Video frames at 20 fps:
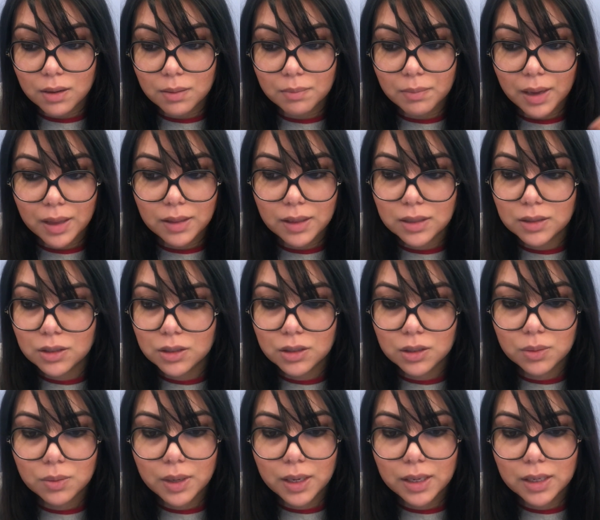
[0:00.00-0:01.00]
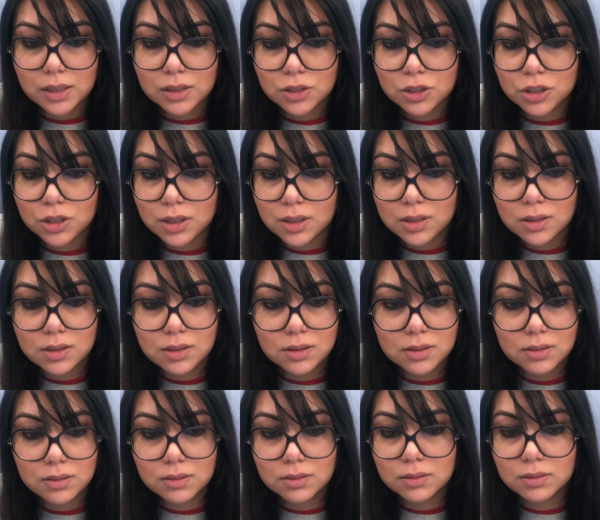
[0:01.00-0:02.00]
And then you know what?
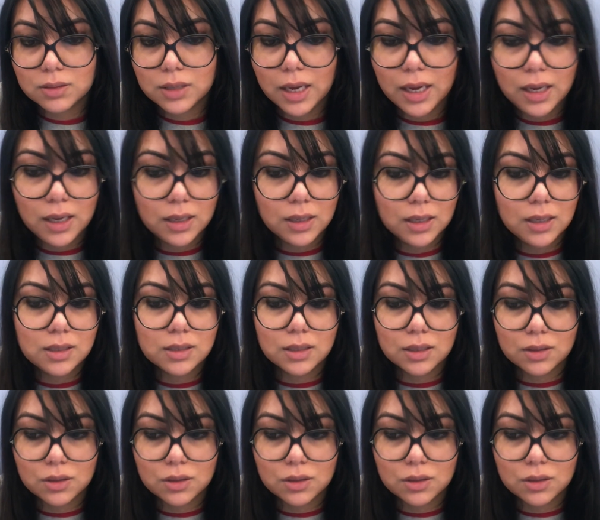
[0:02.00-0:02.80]
Just take it easy.